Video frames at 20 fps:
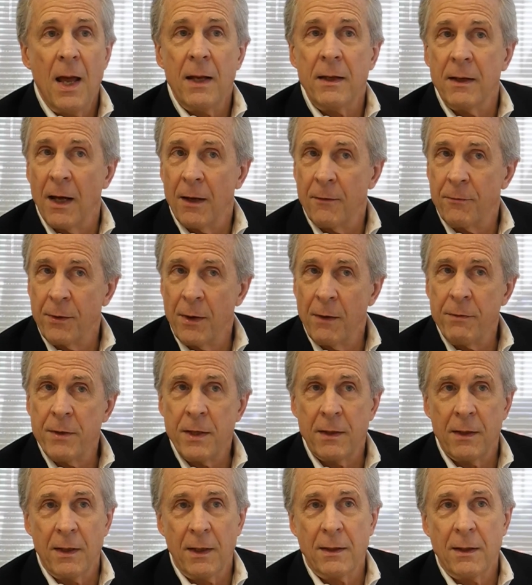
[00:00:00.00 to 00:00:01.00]
Not for
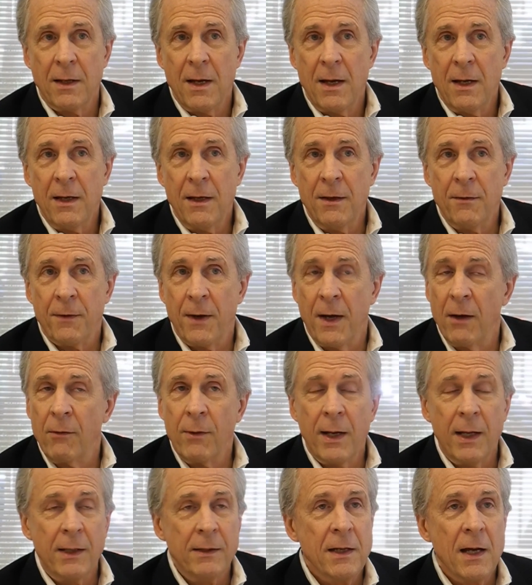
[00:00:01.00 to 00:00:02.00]
everything. If I
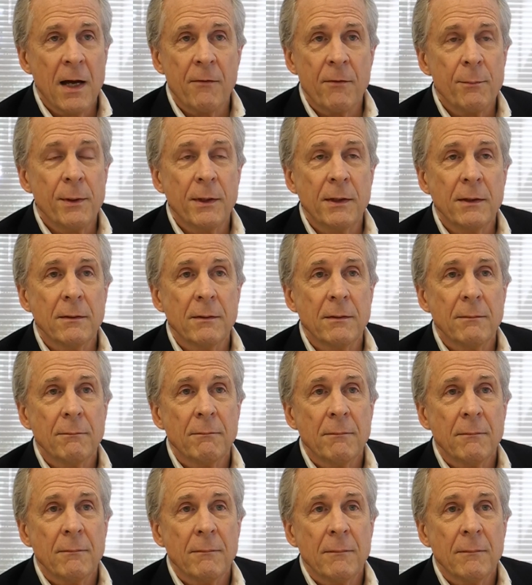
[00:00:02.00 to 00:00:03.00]
ran the government,
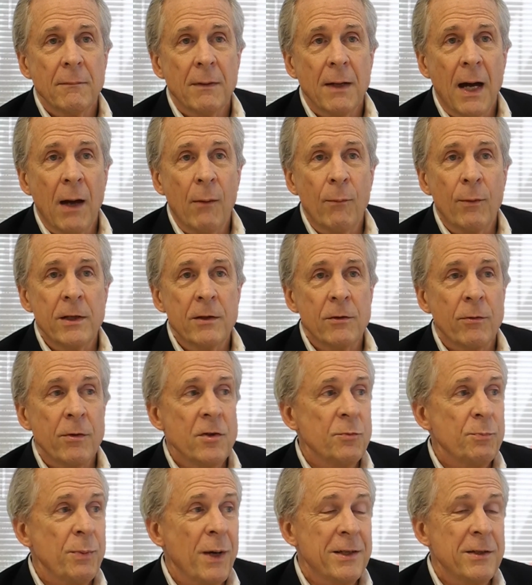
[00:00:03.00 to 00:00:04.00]
I would
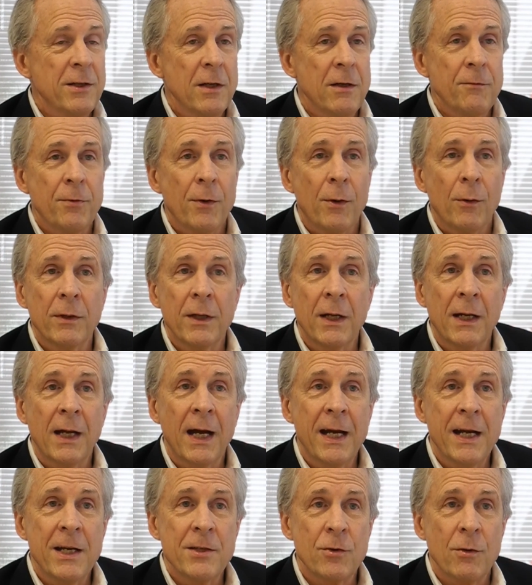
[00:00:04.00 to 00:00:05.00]
increase by tenfold
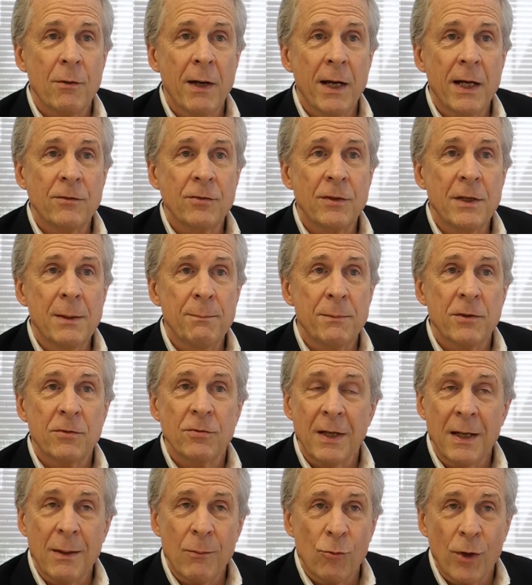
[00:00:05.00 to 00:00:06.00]
NIH grants, keep the
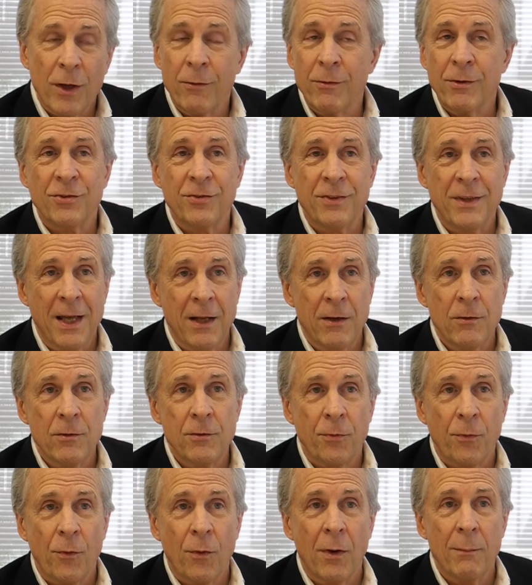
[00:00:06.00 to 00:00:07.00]
same rigorous standards
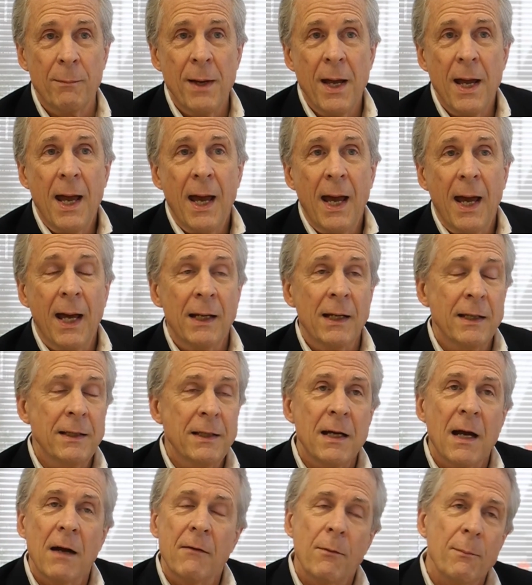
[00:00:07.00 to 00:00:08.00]
for them, and let the
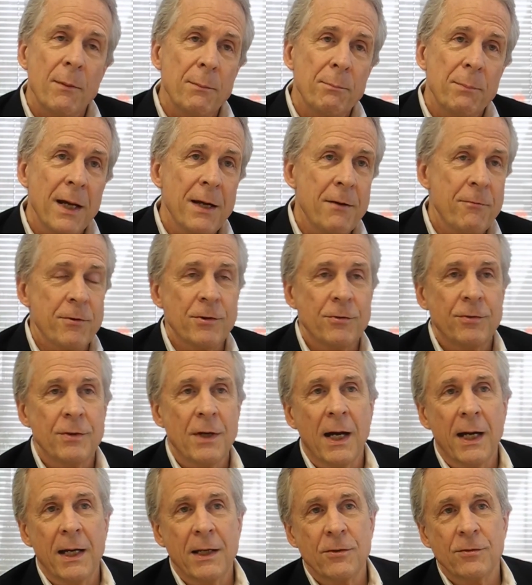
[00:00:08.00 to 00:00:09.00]
government pay for
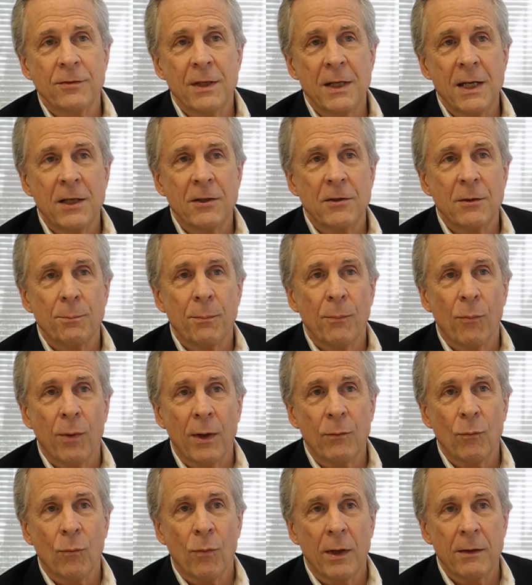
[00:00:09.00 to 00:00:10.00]
science to get to
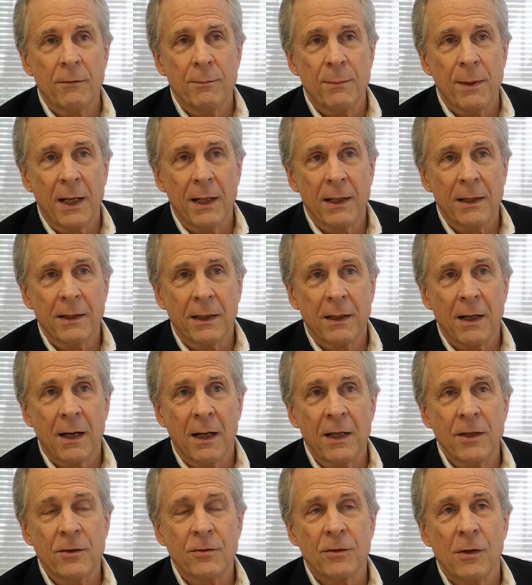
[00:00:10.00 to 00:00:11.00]
what one of my
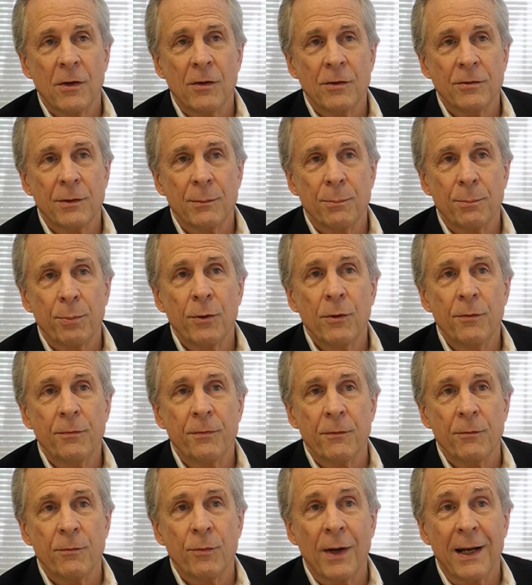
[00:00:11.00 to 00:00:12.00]
colleagues calls a proof
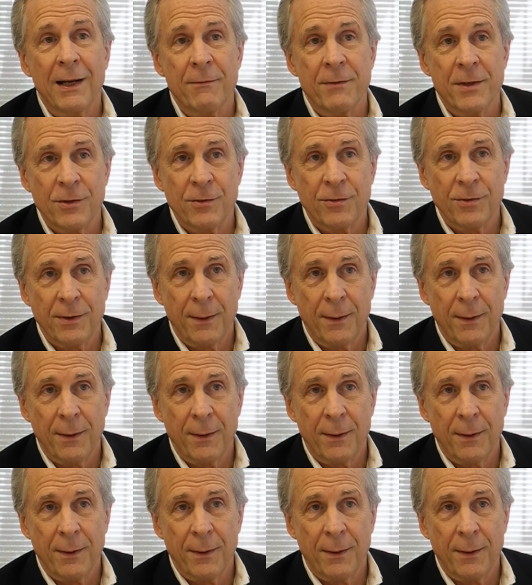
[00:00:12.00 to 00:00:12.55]
of relevance.